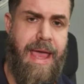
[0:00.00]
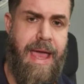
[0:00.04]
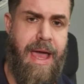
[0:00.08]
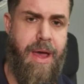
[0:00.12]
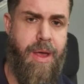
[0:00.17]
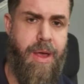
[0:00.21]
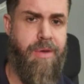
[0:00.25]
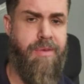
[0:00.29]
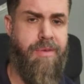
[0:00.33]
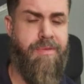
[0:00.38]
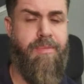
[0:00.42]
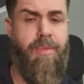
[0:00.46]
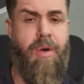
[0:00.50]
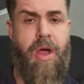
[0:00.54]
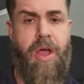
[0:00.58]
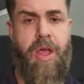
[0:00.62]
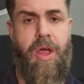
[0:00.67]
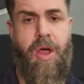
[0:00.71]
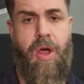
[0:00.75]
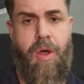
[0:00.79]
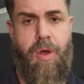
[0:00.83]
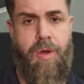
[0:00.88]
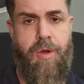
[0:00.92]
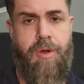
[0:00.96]
out of
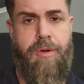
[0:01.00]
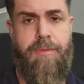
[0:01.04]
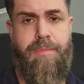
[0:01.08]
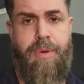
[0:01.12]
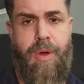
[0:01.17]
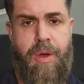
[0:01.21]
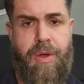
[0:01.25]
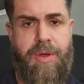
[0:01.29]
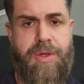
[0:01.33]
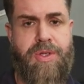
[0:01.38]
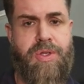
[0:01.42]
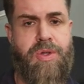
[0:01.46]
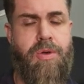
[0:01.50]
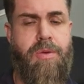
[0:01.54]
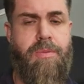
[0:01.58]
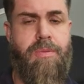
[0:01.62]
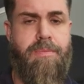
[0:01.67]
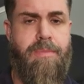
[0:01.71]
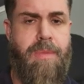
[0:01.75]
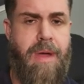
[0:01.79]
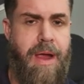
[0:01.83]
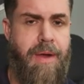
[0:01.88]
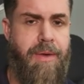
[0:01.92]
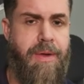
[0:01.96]
my own personal
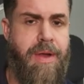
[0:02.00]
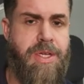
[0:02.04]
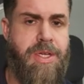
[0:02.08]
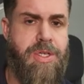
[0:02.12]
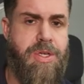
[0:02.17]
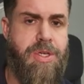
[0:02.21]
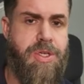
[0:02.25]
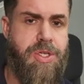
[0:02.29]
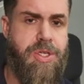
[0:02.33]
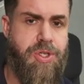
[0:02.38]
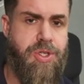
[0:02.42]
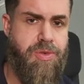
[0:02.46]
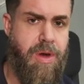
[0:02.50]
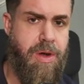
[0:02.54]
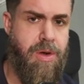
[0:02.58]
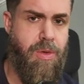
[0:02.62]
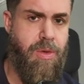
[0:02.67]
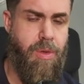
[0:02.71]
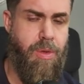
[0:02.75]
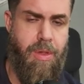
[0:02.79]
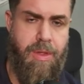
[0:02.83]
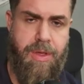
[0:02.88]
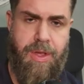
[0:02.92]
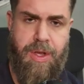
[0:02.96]
marriage
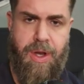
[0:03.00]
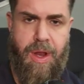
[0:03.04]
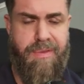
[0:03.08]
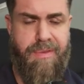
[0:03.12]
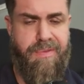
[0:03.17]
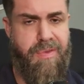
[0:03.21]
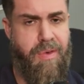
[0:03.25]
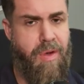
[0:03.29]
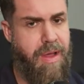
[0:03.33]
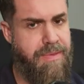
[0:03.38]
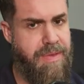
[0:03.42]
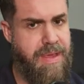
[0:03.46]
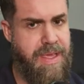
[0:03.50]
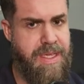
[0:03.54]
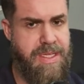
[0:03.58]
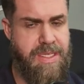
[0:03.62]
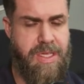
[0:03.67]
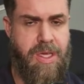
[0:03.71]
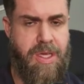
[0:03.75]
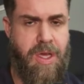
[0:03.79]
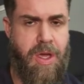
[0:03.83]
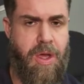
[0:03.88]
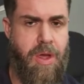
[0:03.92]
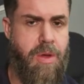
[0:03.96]
struggle. 5
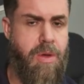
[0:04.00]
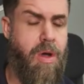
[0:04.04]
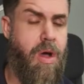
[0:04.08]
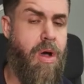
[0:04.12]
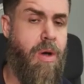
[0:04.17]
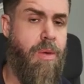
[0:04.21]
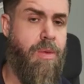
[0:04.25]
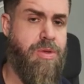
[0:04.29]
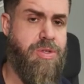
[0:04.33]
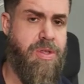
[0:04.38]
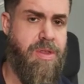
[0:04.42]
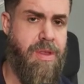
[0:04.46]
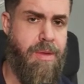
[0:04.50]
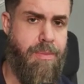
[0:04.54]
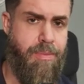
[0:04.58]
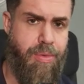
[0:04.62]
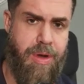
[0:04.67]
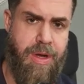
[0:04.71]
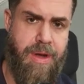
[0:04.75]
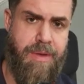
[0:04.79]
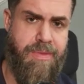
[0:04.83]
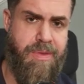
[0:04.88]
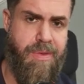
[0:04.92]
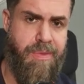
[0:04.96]
years ago, I was on the
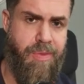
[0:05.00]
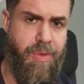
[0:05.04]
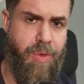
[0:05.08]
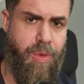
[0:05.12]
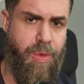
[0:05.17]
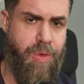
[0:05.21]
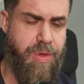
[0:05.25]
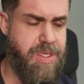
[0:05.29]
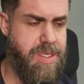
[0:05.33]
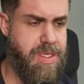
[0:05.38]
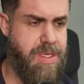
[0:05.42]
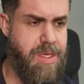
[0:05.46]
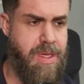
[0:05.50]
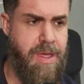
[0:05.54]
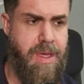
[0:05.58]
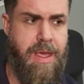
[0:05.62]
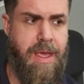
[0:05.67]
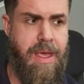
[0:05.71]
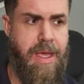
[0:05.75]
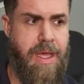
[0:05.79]
brink of divorce.